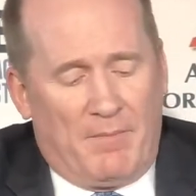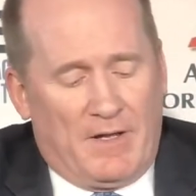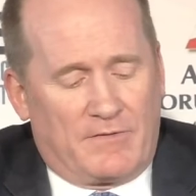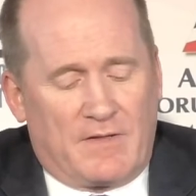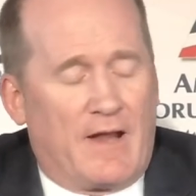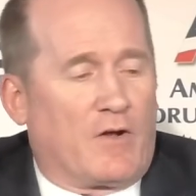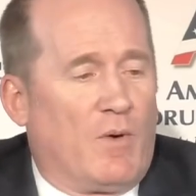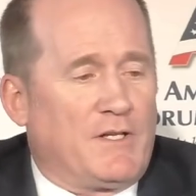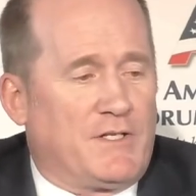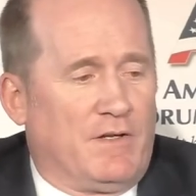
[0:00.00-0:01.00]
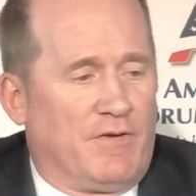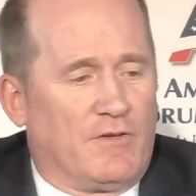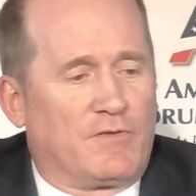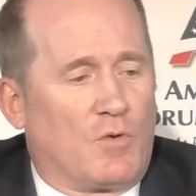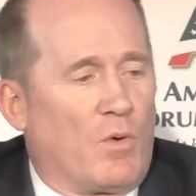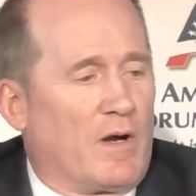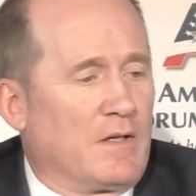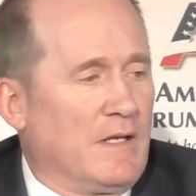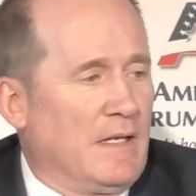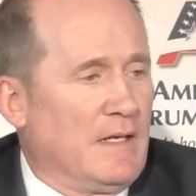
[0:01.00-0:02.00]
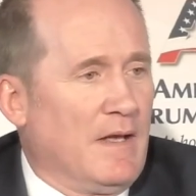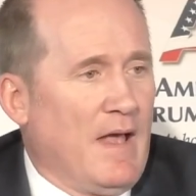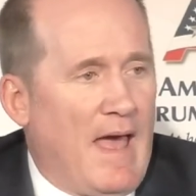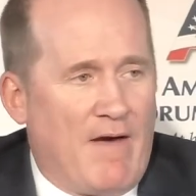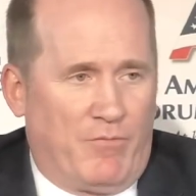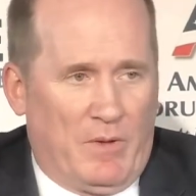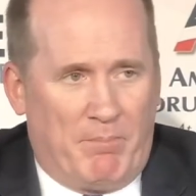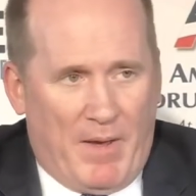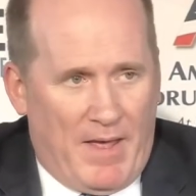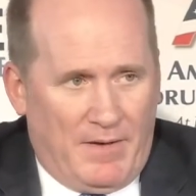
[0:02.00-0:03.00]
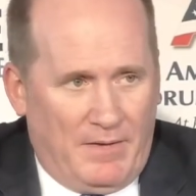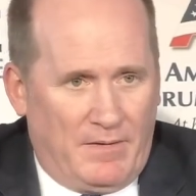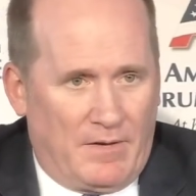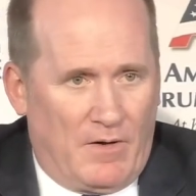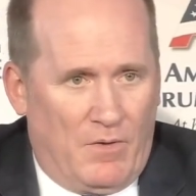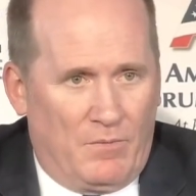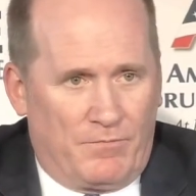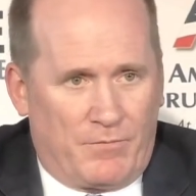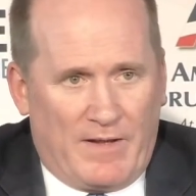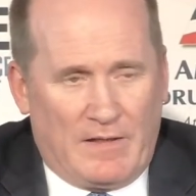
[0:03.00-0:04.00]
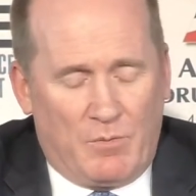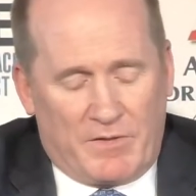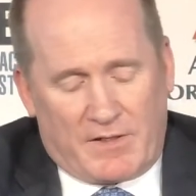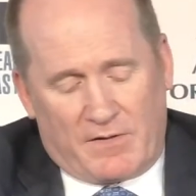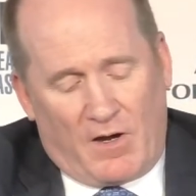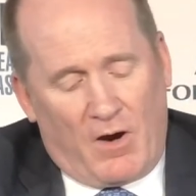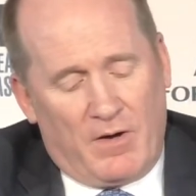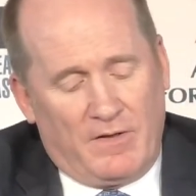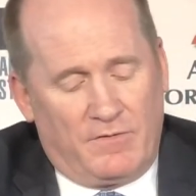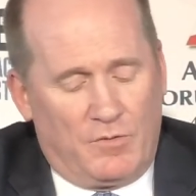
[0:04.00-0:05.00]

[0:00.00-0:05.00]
it's not a question of historically, have we been, you know, friendly with the Qataris?